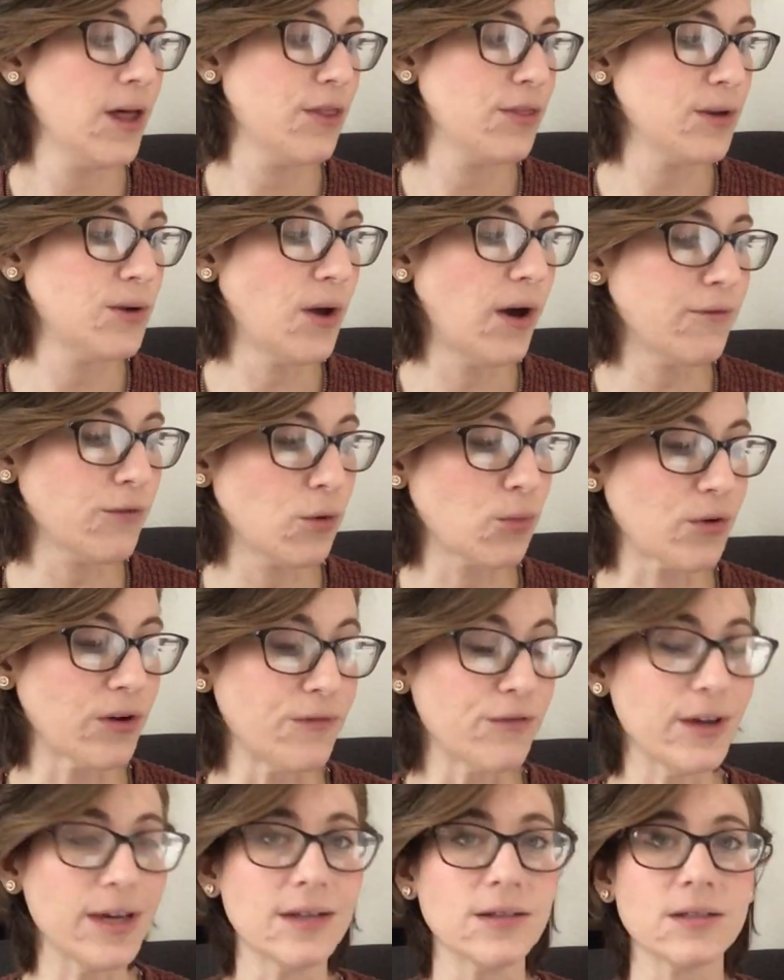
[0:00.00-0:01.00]
The novel
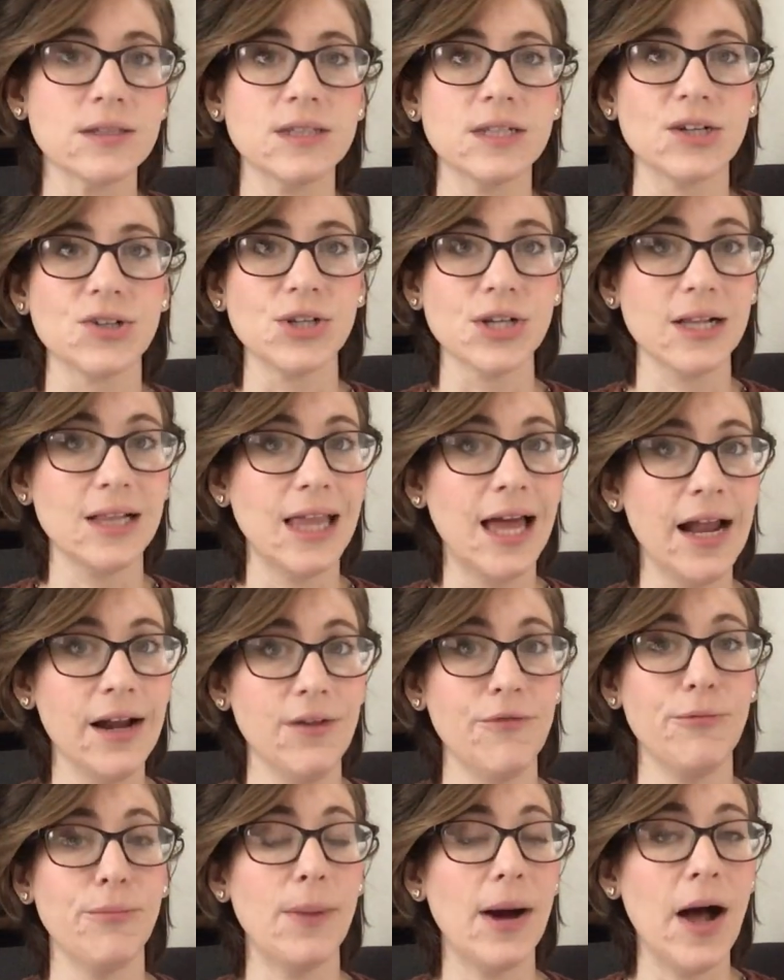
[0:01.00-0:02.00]
reveals their decline
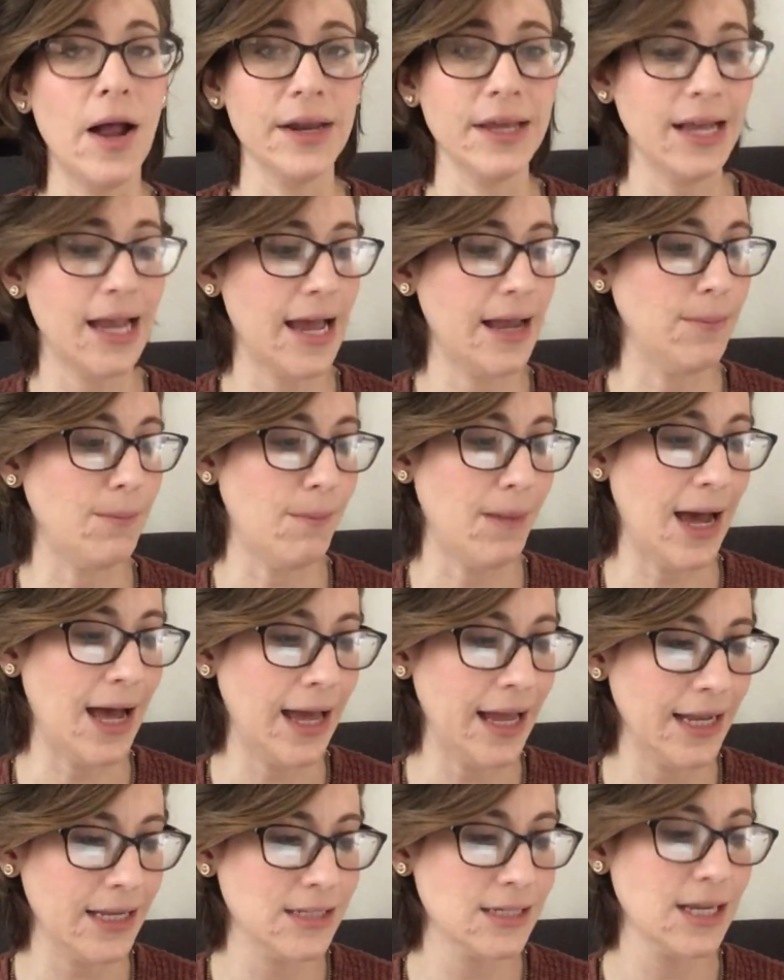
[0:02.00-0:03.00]
of body and
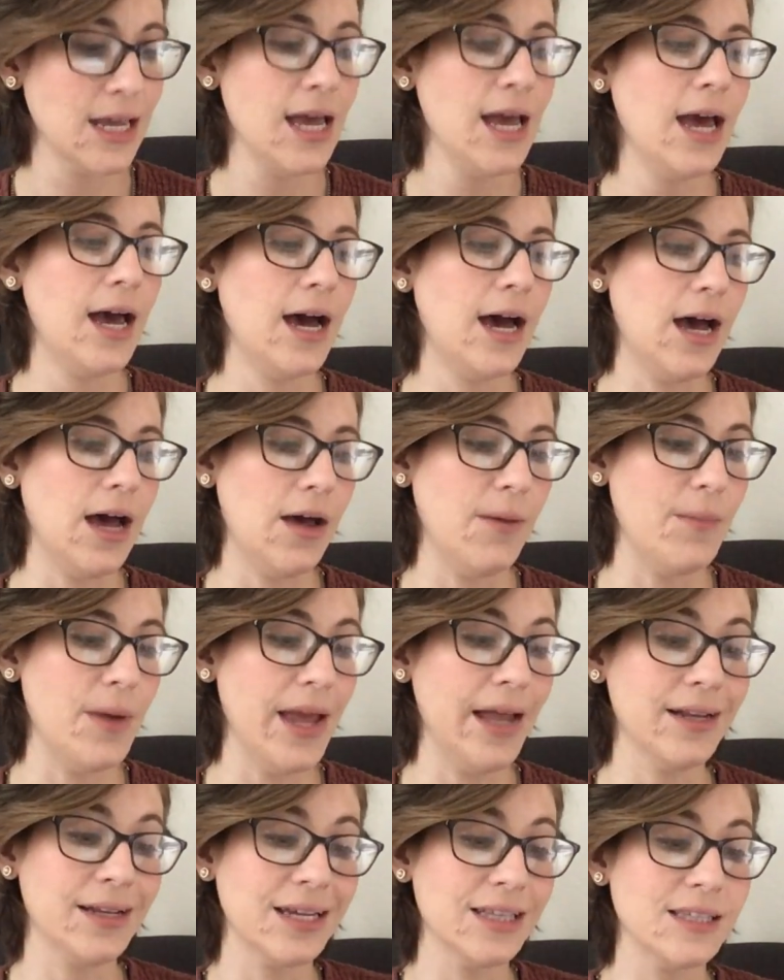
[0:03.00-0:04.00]
mind, um,
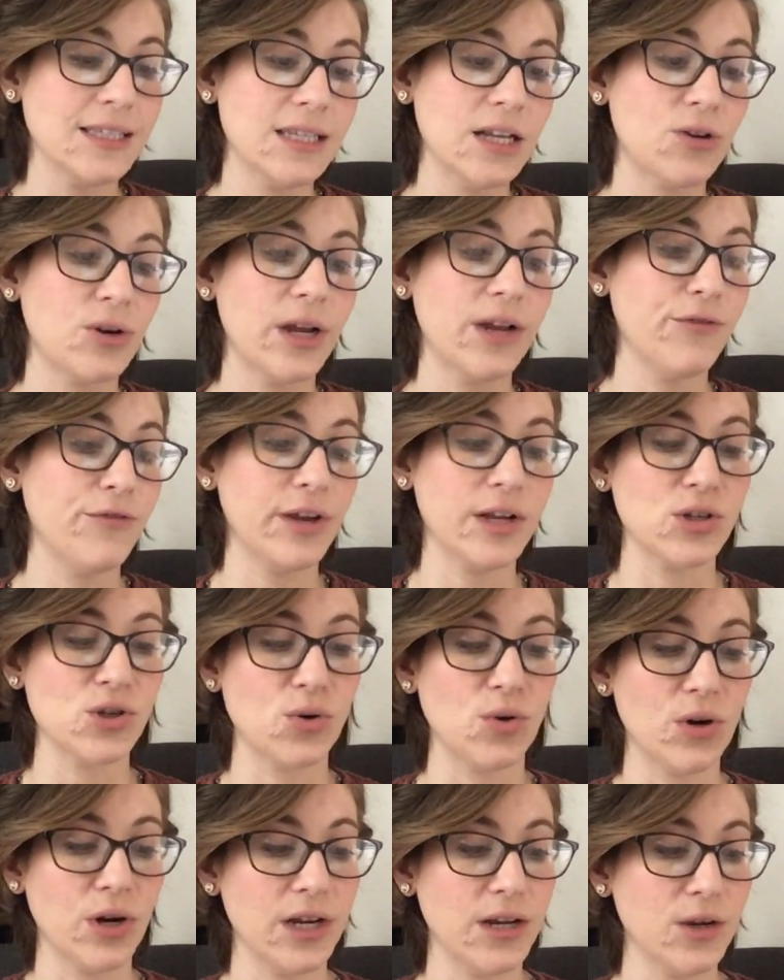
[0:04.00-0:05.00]
and considering
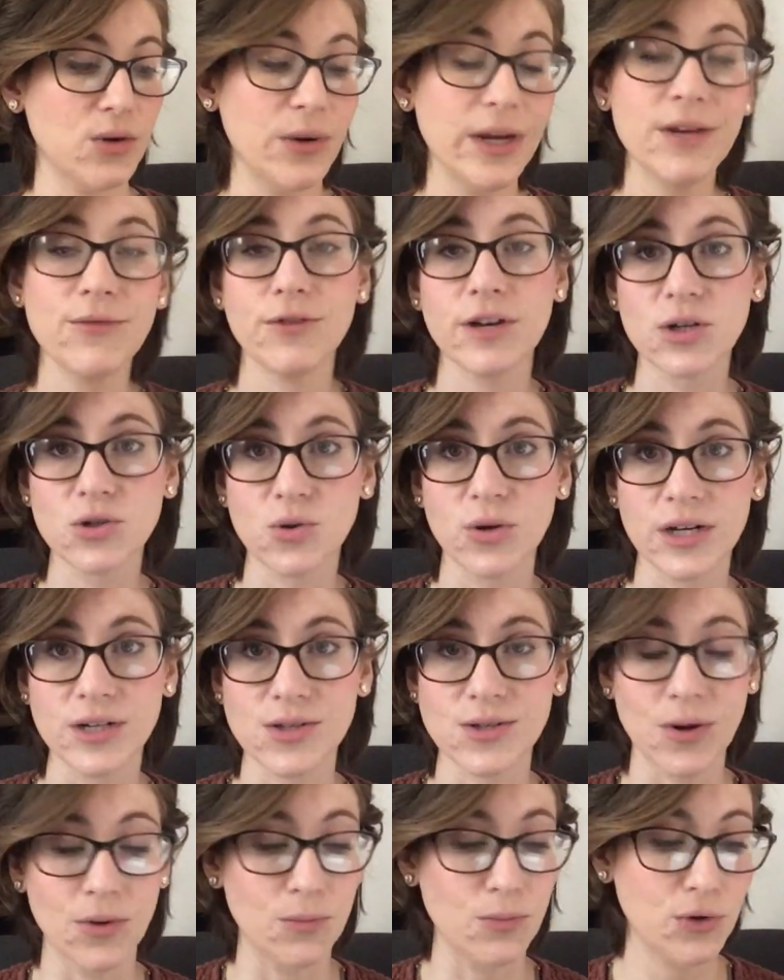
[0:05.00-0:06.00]
Victoria, Queen
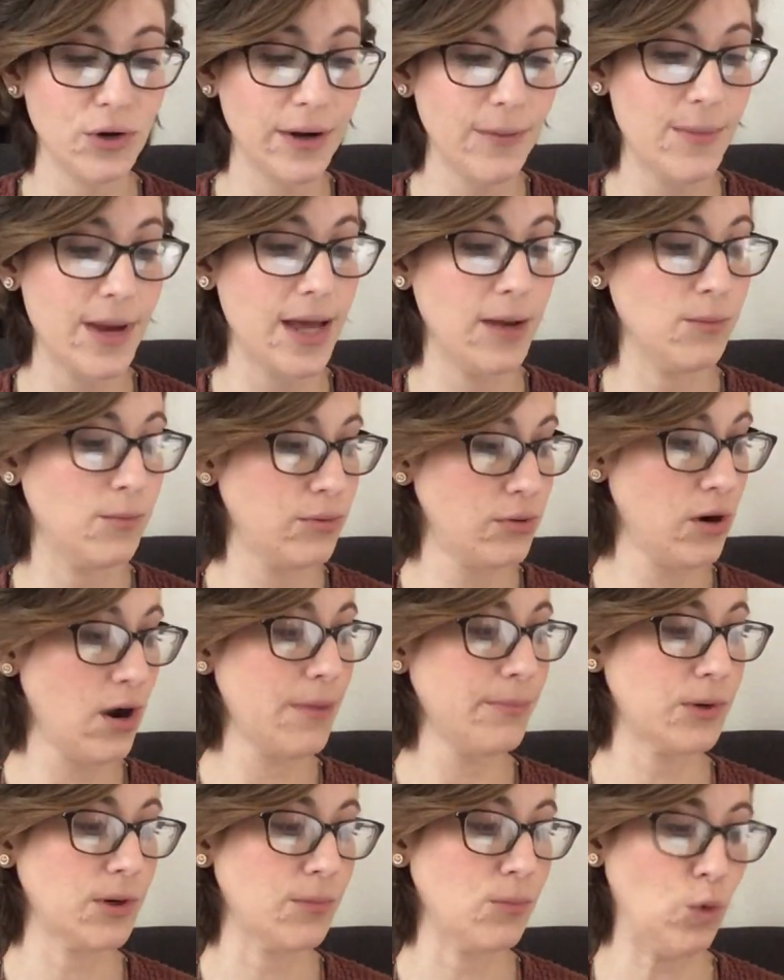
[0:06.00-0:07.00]
Victoria's own prim and
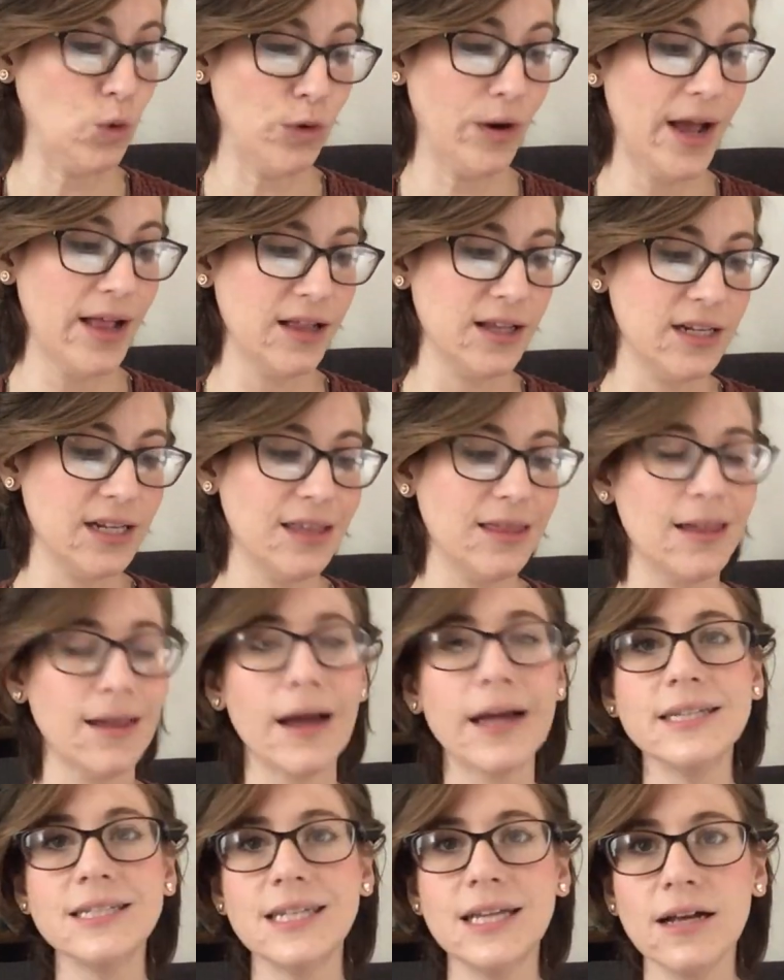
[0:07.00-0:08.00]
proper morality, the
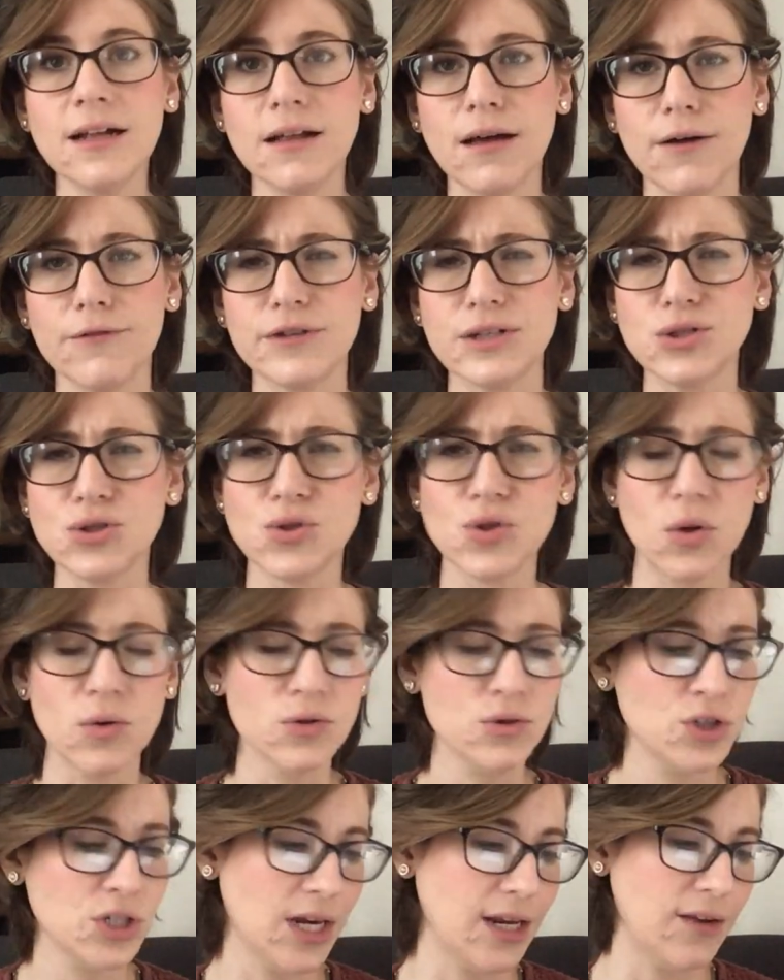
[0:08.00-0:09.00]
idea of
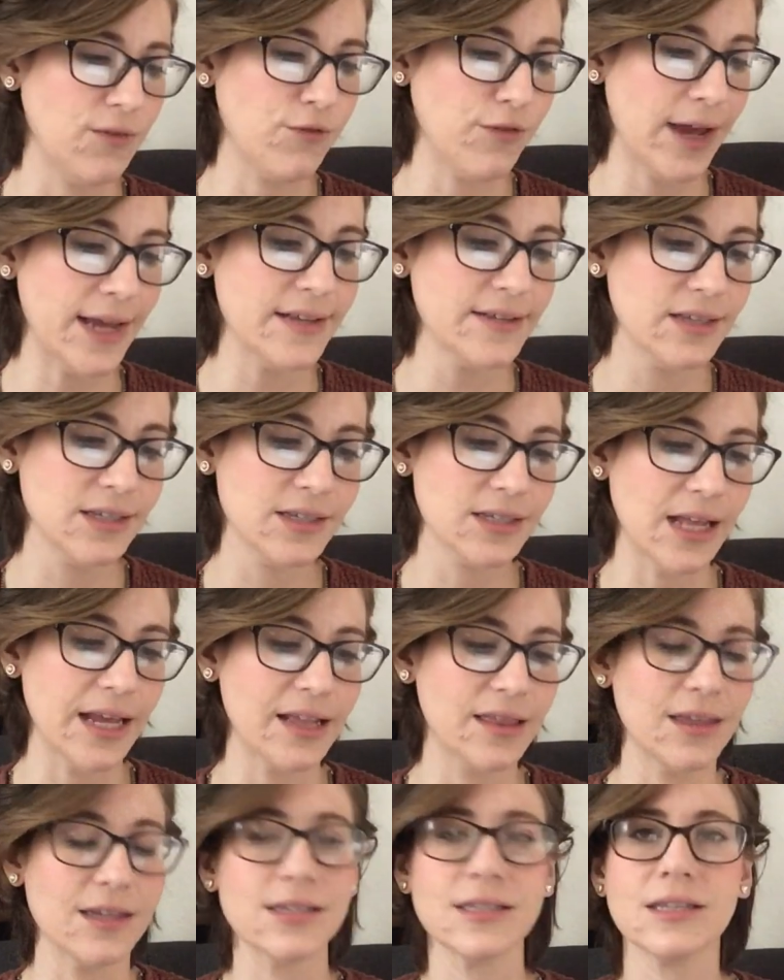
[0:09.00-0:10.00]
indulging in vices
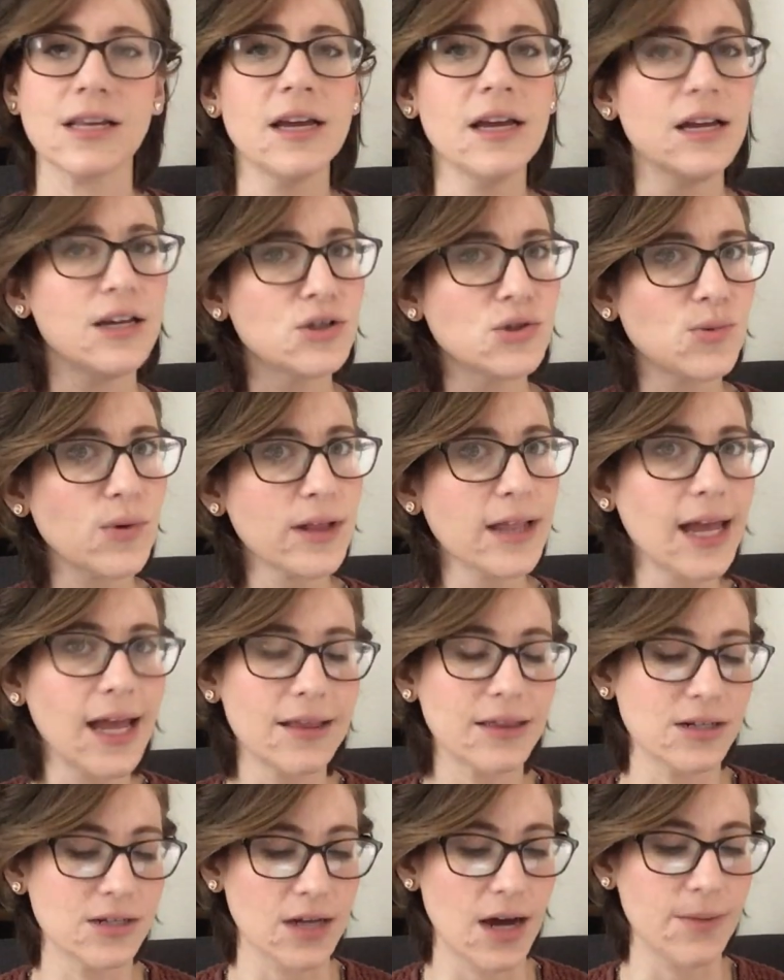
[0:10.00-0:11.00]
like this is really
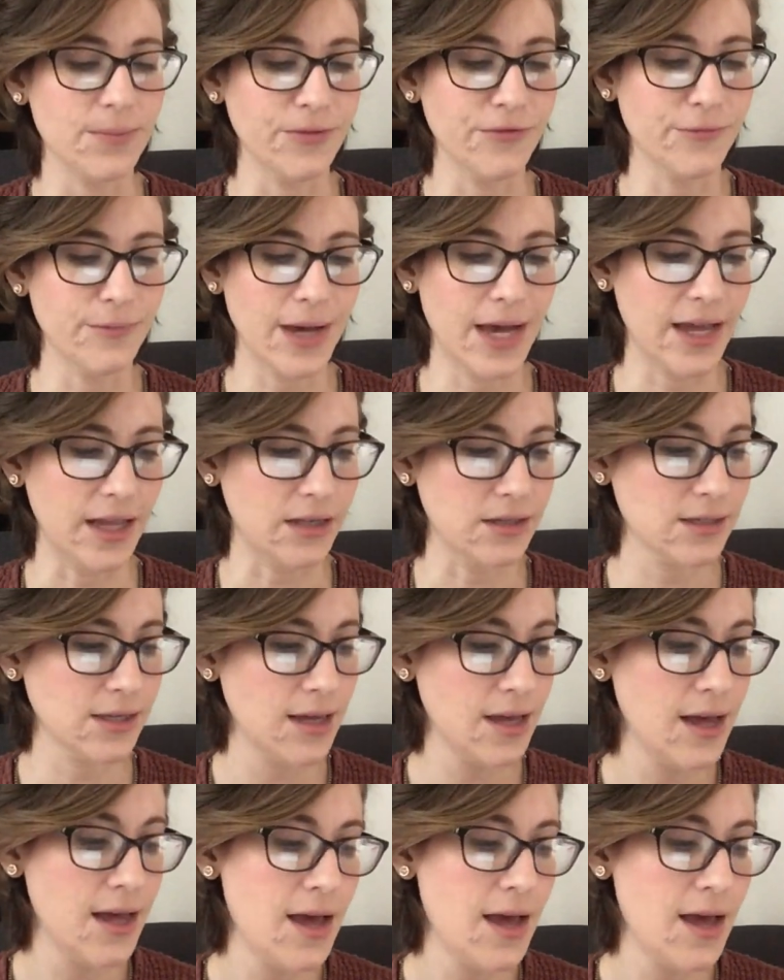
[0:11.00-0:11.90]
at the top of mind.